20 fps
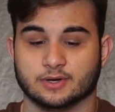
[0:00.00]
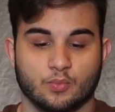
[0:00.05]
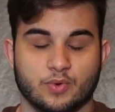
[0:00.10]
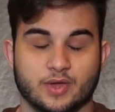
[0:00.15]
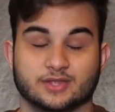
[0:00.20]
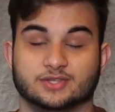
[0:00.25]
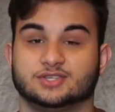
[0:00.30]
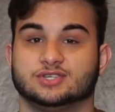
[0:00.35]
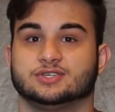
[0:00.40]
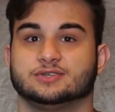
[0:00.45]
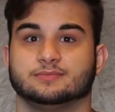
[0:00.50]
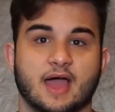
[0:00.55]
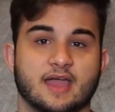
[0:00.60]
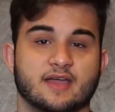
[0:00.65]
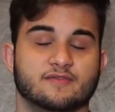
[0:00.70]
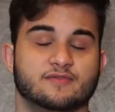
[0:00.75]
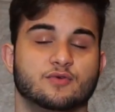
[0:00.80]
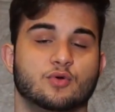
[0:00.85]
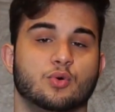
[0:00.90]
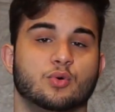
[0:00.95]
which I,
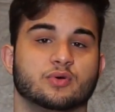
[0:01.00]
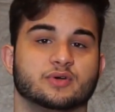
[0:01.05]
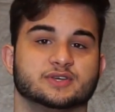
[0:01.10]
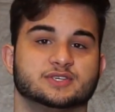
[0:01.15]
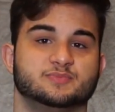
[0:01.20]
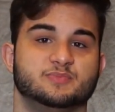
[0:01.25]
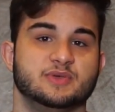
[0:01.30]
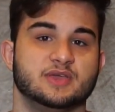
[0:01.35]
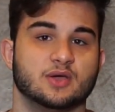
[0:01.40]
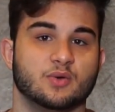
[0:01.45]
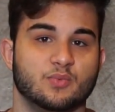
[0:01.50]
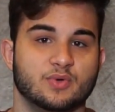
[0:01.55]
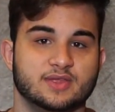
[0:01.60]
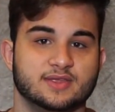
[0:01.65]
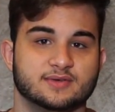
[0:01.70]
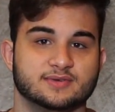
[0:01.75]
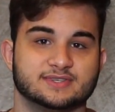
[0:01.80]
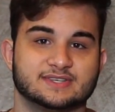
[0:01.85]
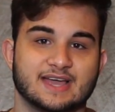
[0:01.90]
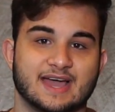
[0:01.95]
of course, being a
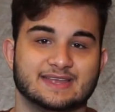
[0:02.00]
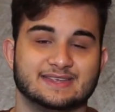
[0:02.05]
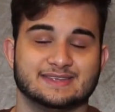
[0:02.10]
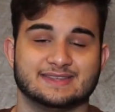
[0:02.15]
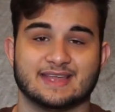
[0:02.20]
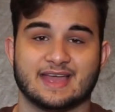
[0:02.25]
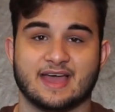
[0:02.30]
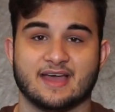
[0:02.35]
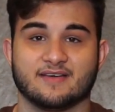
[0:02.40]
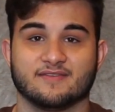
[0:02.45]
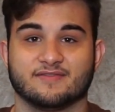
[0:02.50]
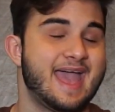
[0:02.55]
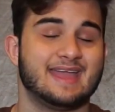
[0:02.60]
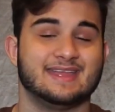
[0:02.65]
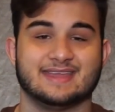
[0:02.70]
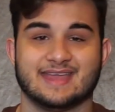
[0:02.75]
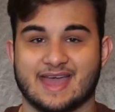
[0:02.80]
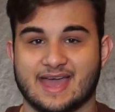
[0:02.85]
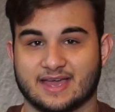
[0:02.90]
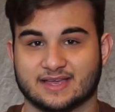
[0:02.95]
Windows guy, didn't have
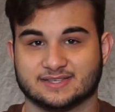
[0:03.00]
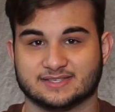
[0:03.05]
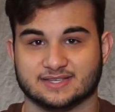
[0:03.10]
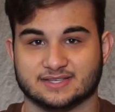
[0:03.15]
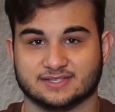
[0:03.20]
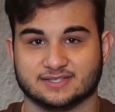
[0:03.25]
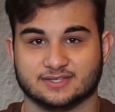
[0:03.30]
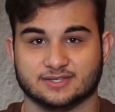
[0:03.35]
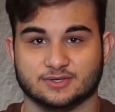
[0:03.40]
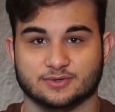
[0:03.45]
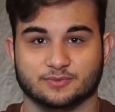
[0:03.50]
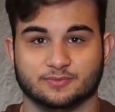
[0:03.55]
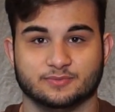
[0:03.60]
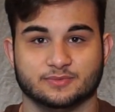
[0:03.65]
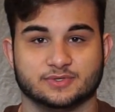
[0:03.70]
any access to.